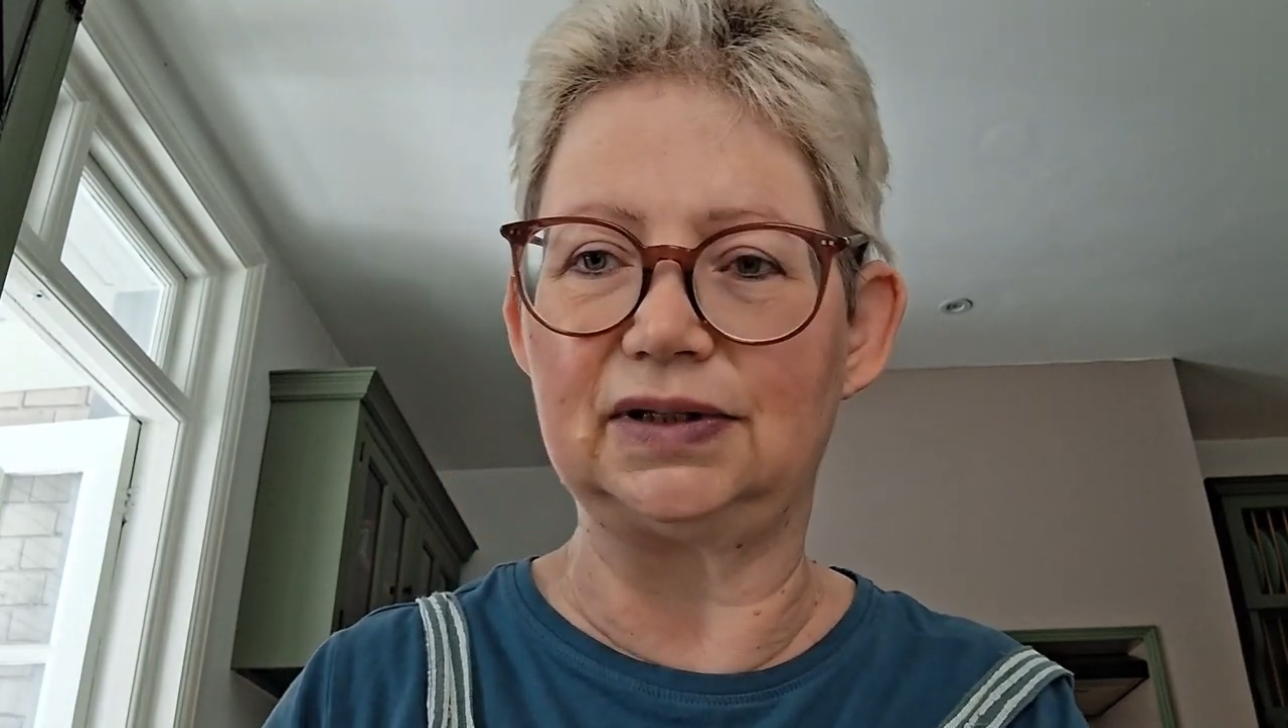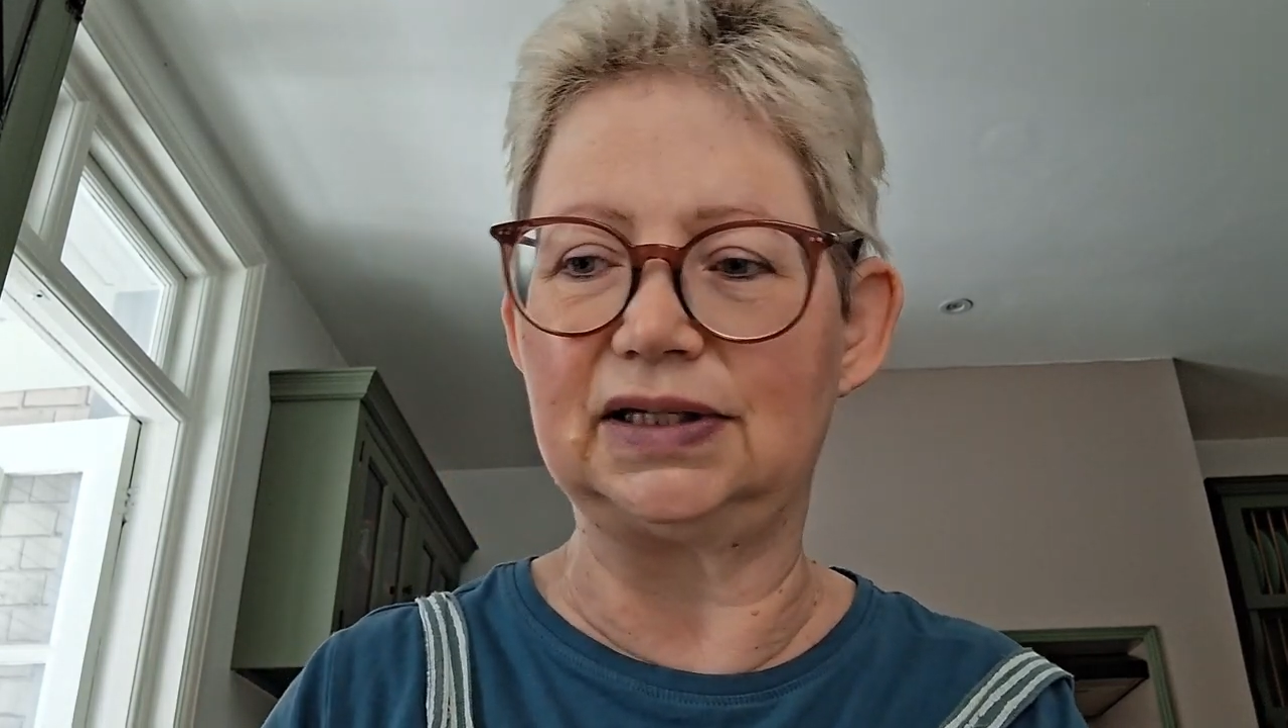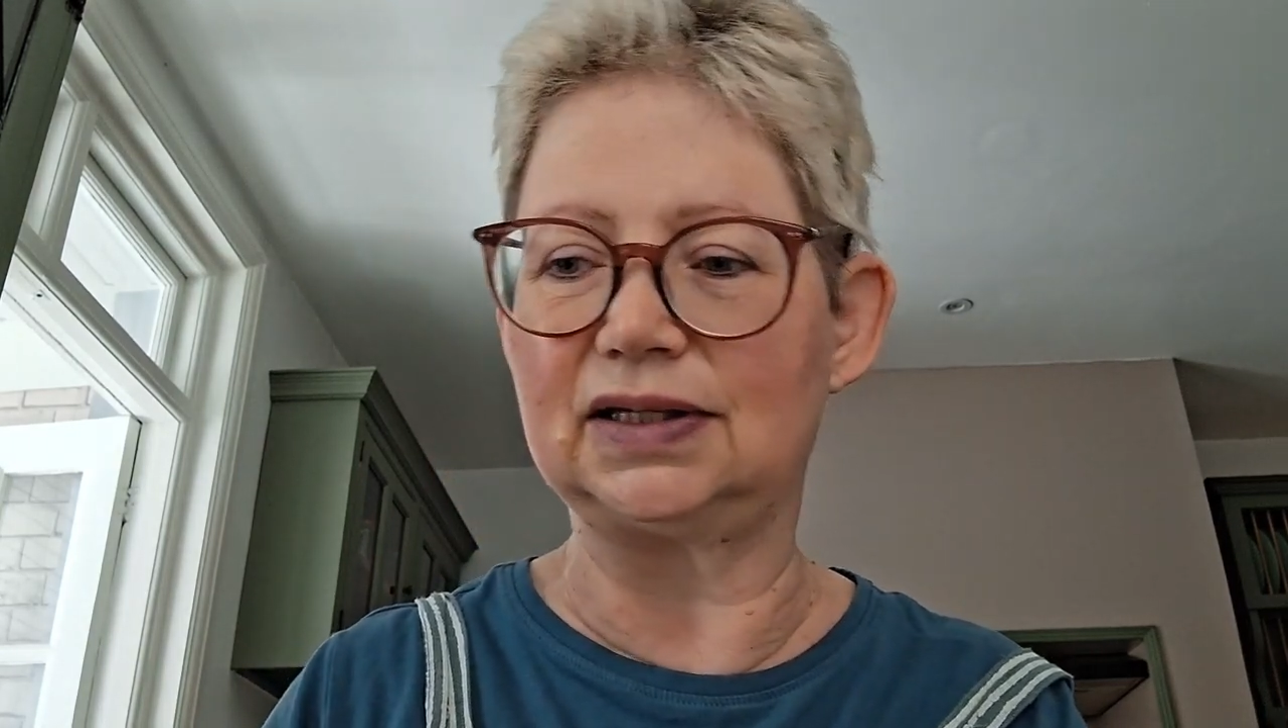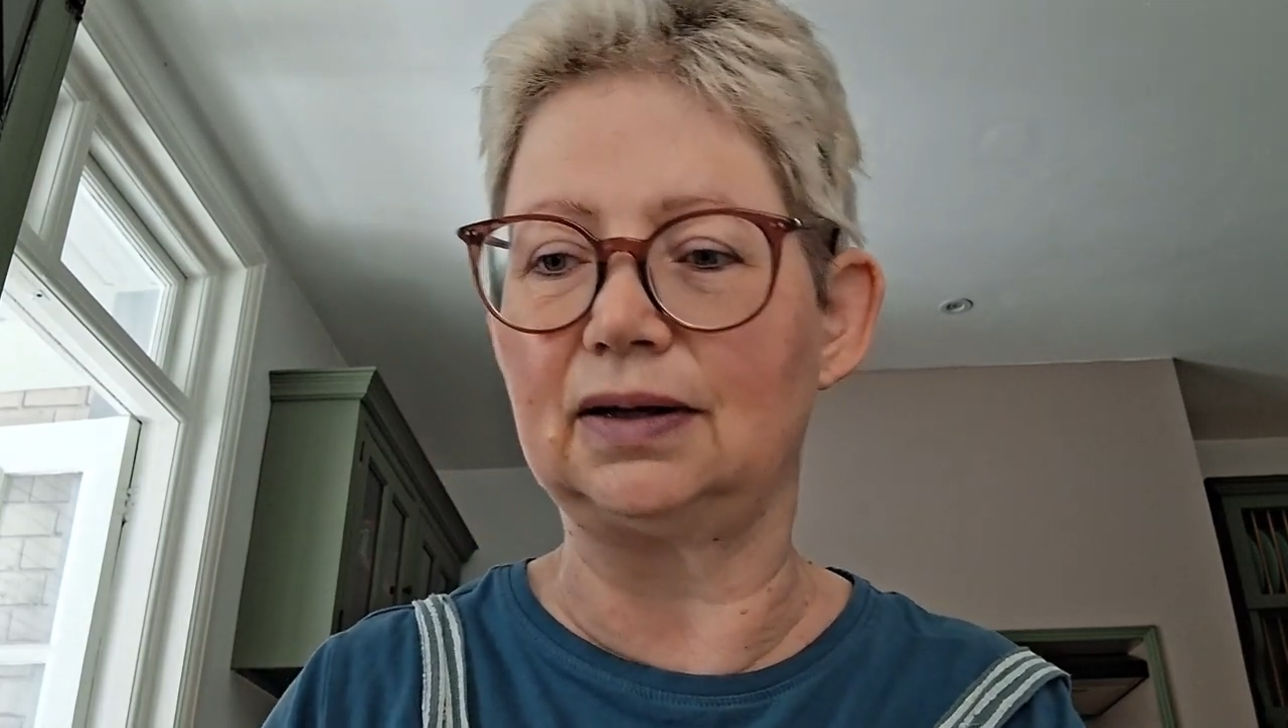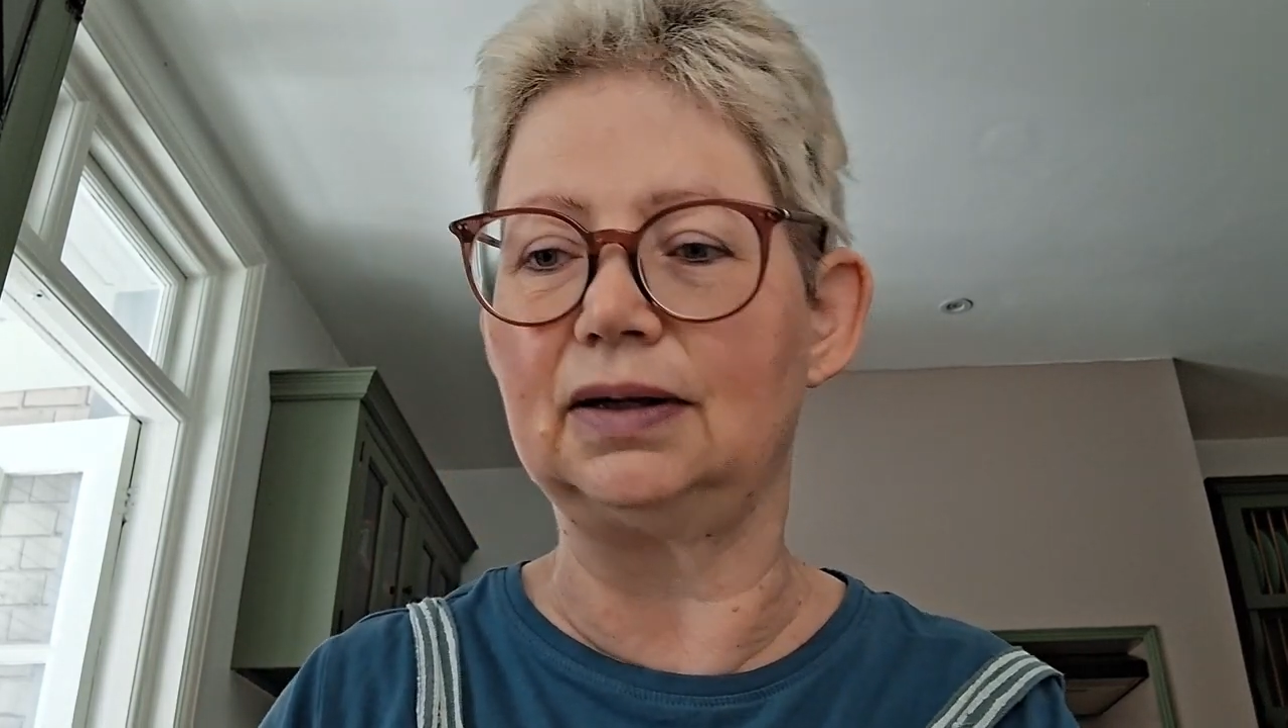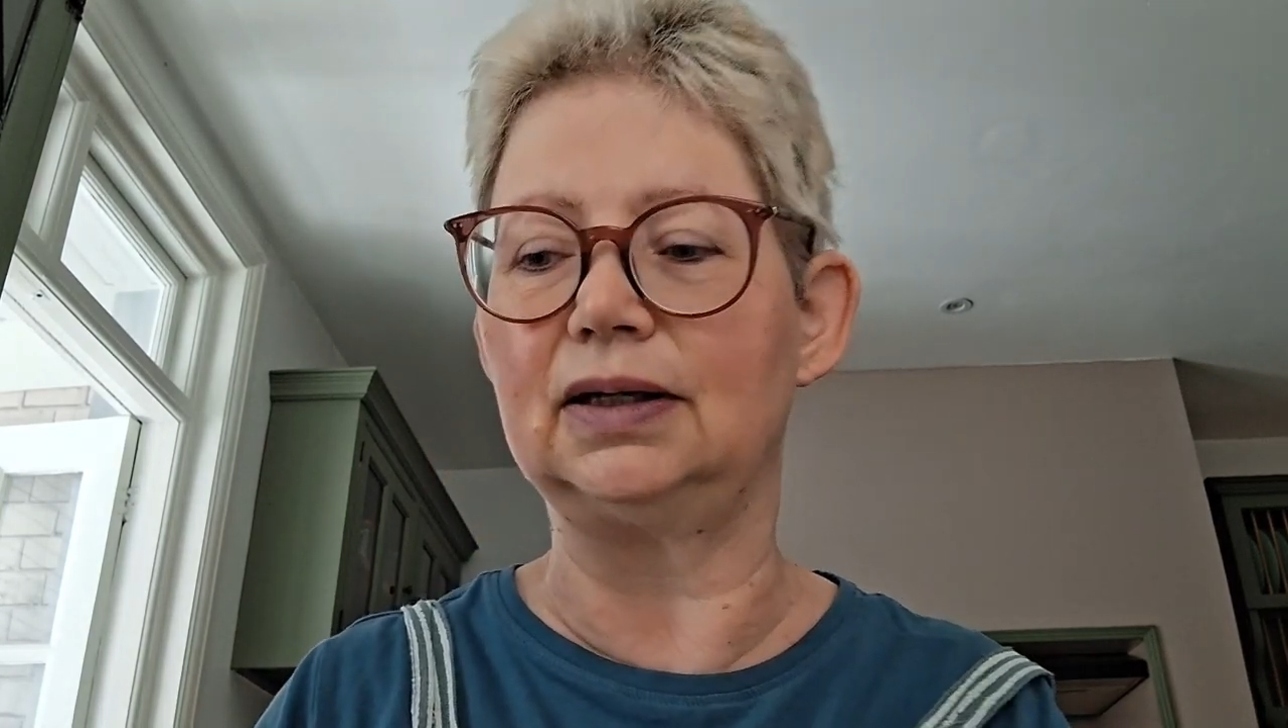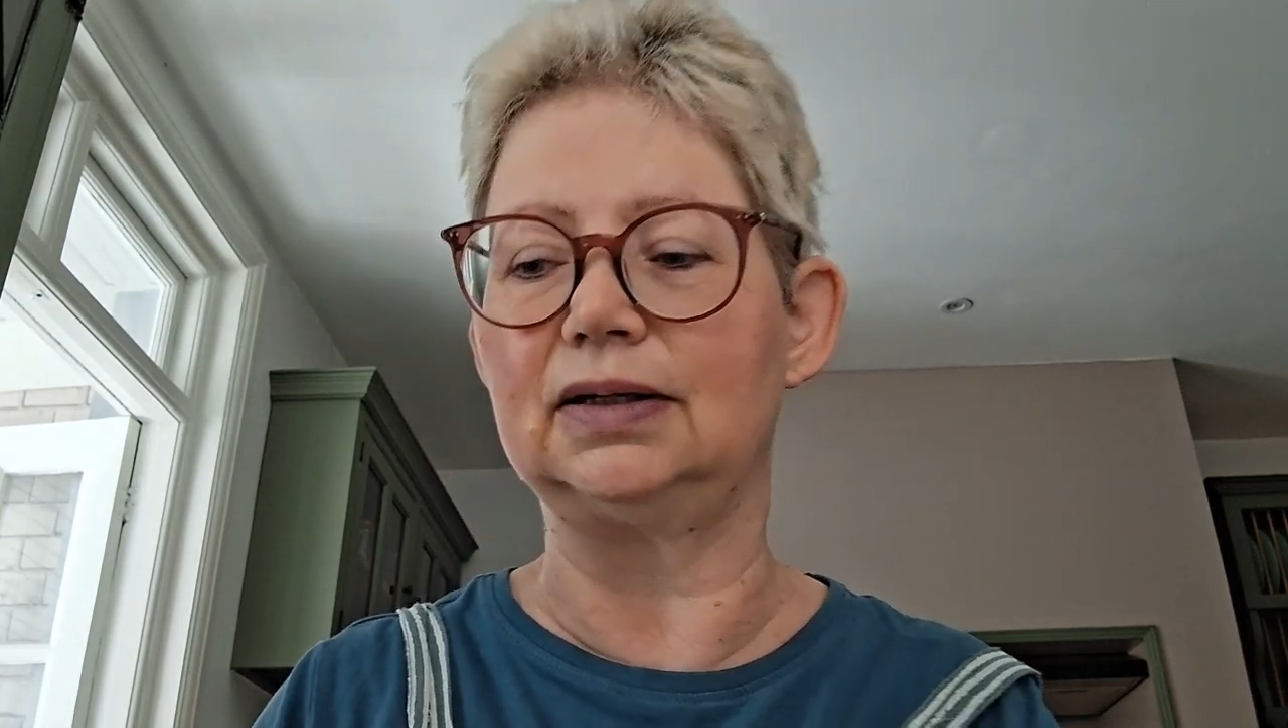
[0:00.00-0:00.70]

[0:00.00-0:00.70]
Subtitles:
design